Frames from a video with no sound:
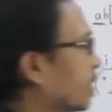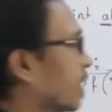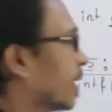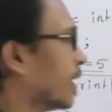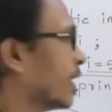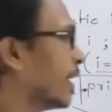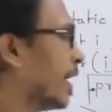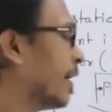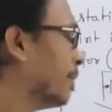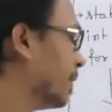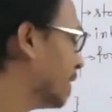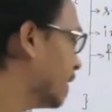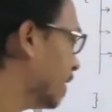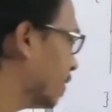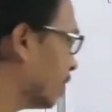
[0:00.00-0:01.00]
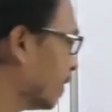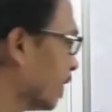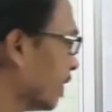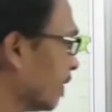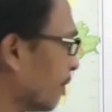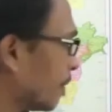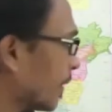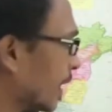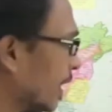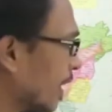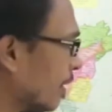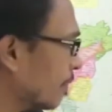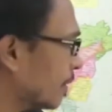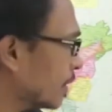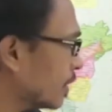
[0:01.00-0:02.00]
there in AB0? In
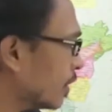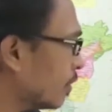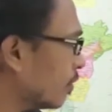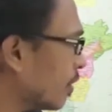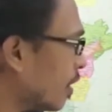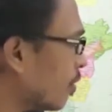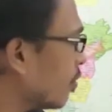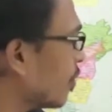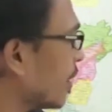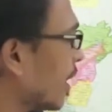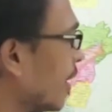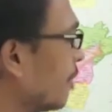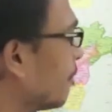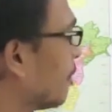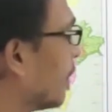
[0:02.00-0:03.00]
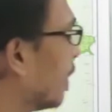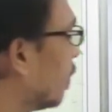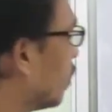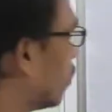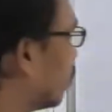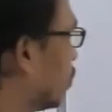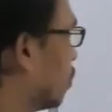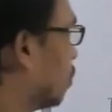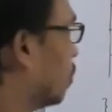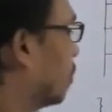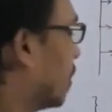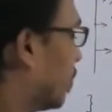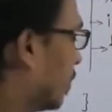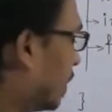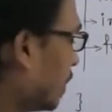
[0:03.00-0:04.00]
AB0 now we have value 2.
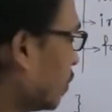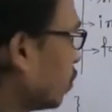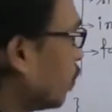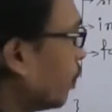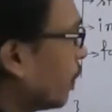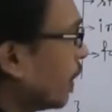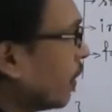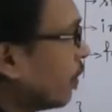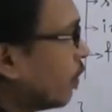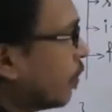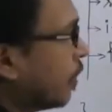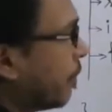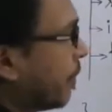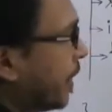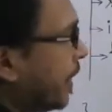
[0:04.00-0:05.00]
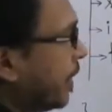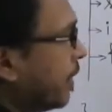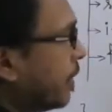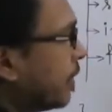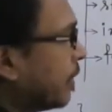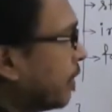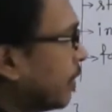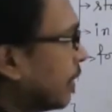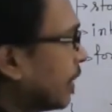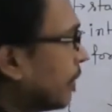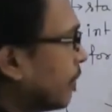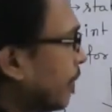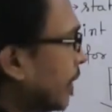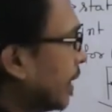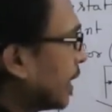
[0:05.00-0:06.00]
Now this 2 value will print
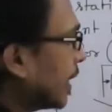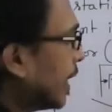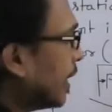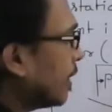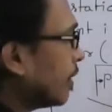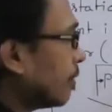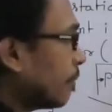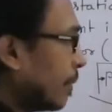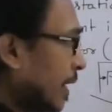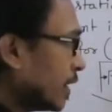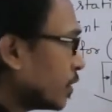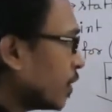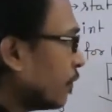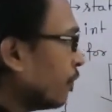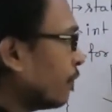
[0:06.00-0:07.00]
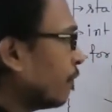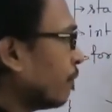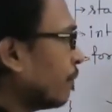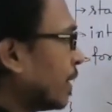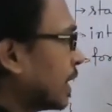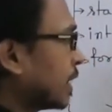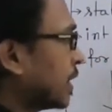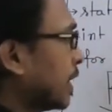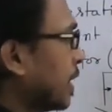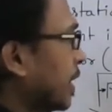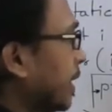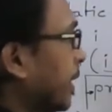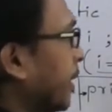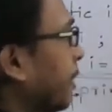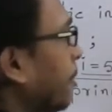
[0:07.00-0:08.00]
in place of
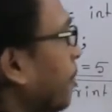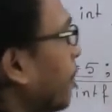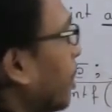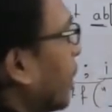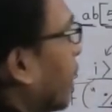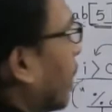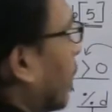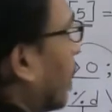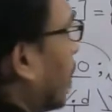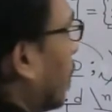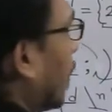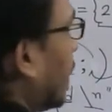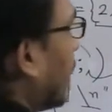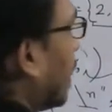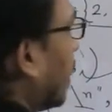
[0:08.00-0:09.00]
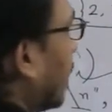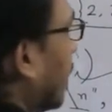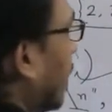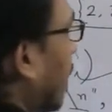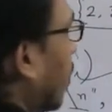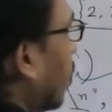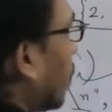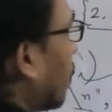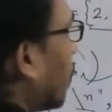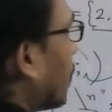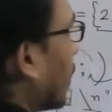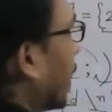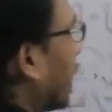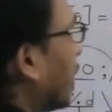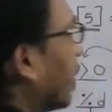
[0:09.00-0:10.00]
%d. Now here in output we
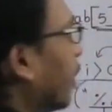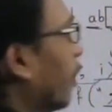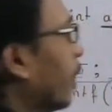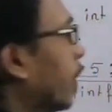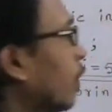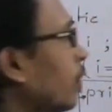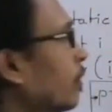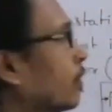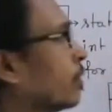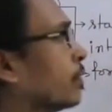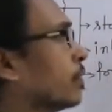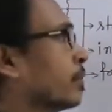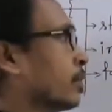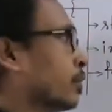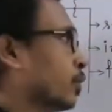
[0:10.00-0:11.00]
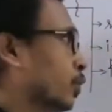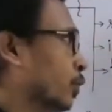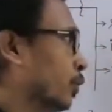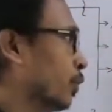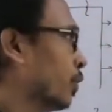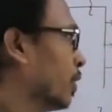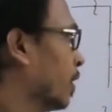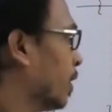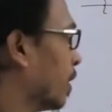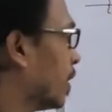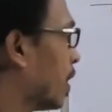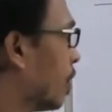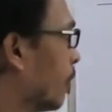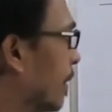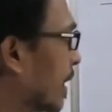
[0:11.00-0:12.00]
get the value 2.
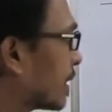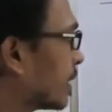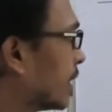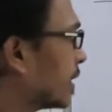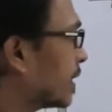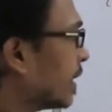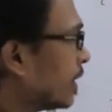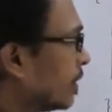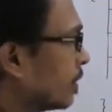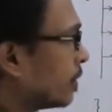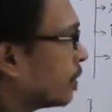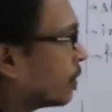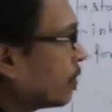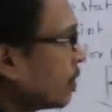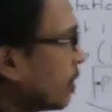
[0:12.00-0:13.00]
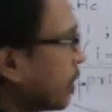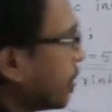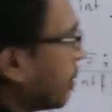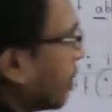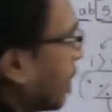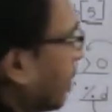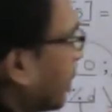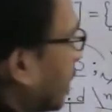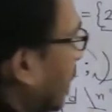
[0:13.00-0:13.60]
Now backslash n, so system comes